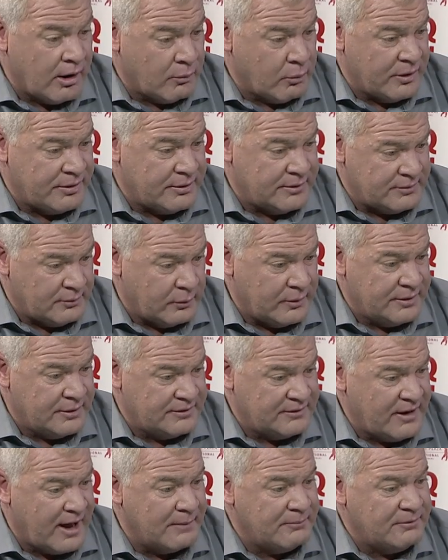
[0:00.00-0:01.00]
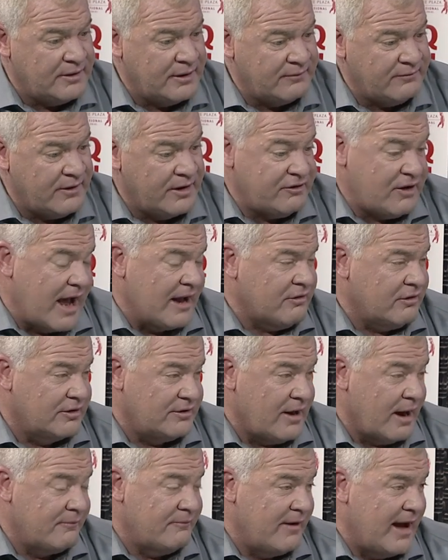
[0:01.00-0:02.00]
with a top 10 finish, actually
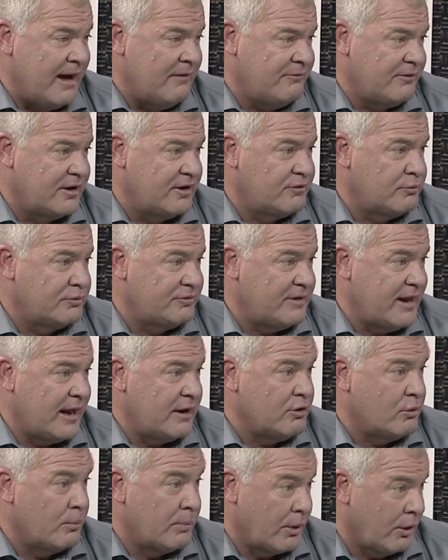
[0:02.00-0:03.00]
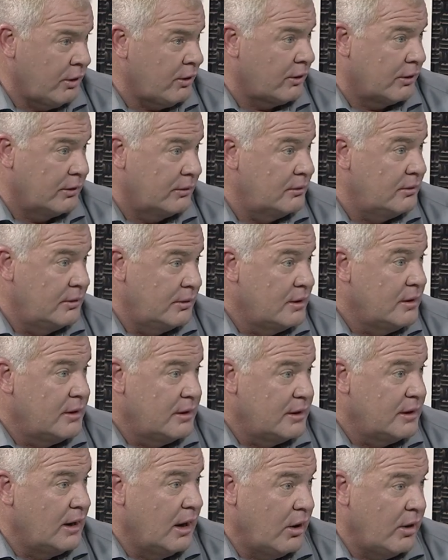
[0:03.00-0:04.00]
top 5 finish, was Daniel Berger. Yeah,
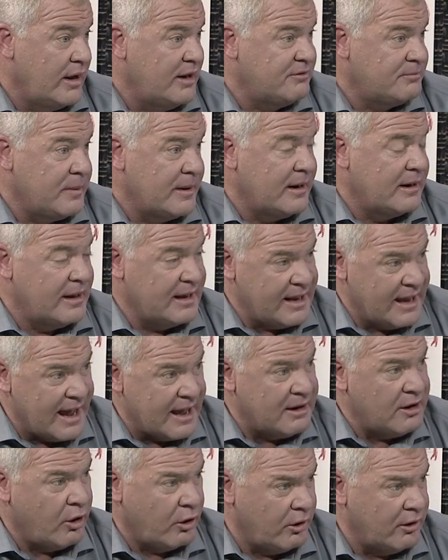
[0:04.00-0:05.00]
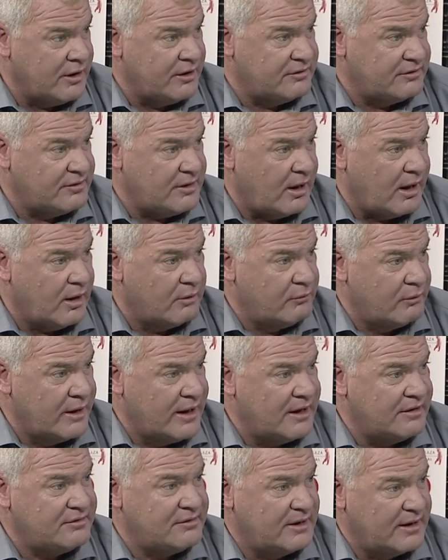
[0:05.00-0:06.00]
you know, he hurt his
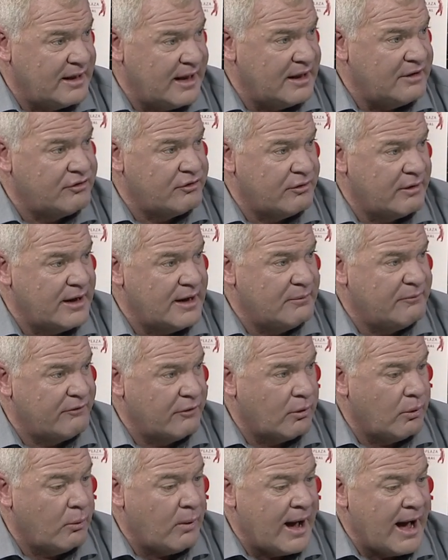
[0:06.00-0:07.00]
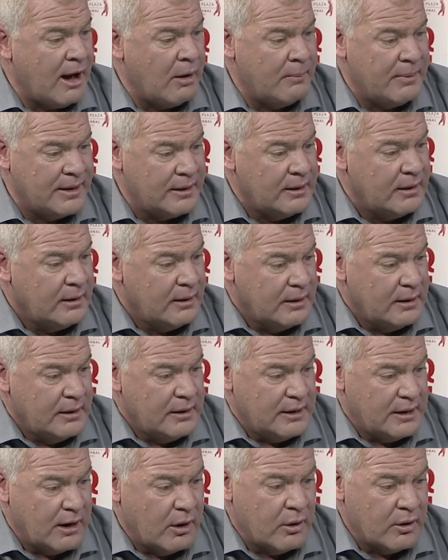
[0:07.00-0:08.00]
wrist and injury for a while, but
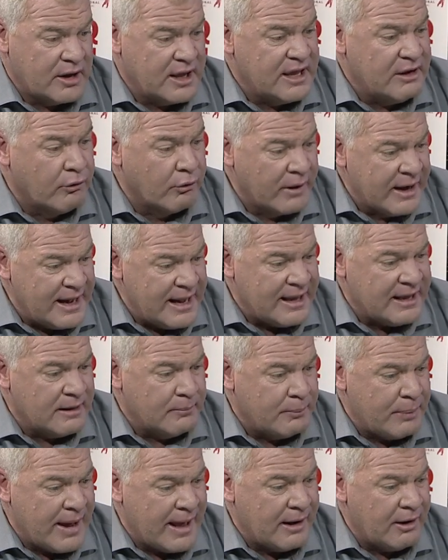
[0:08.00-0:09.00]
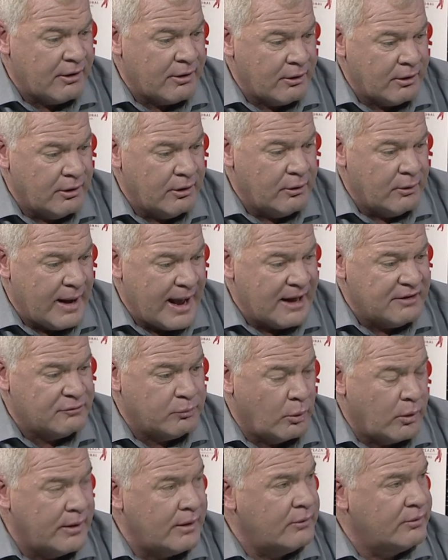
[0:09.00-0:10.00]
you know, gritty competitor who
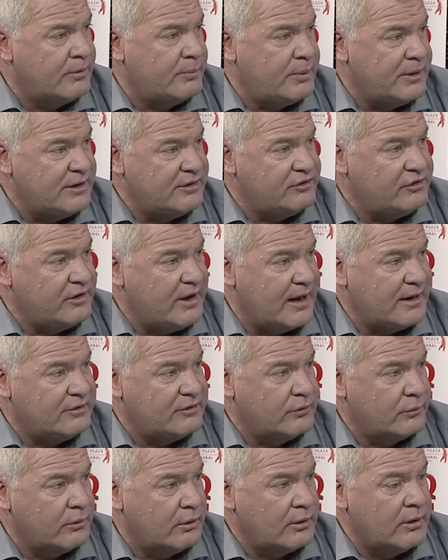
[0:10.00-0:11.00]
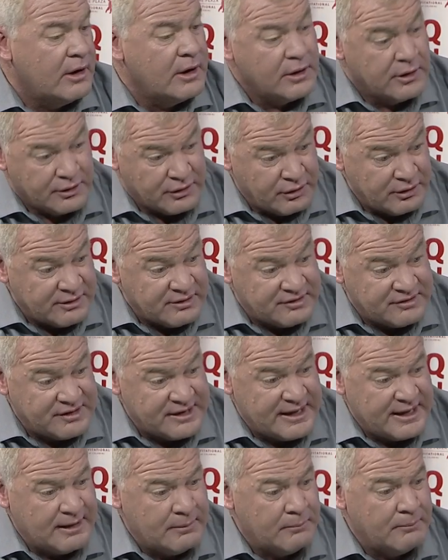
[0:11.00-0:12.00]
has won on the PGA Tour. Good to
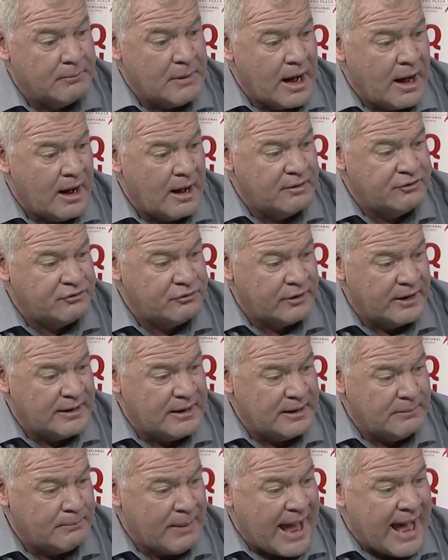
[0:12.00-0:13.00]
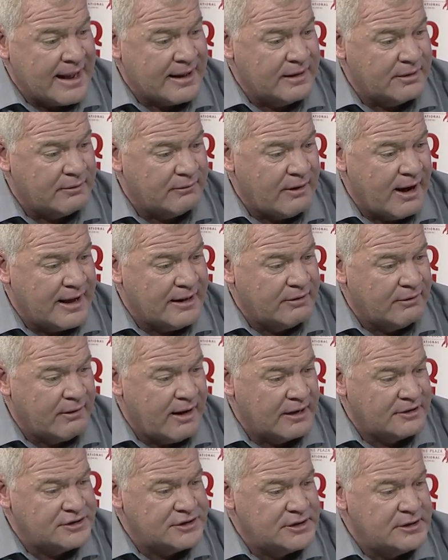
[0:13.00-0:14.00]
see him trending back in the right direction. You
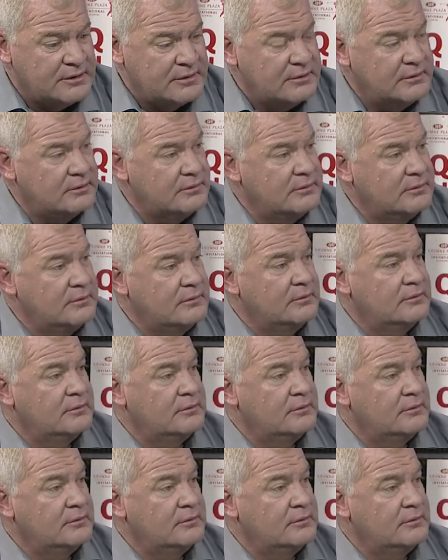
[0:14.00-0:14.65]
know, the theme there is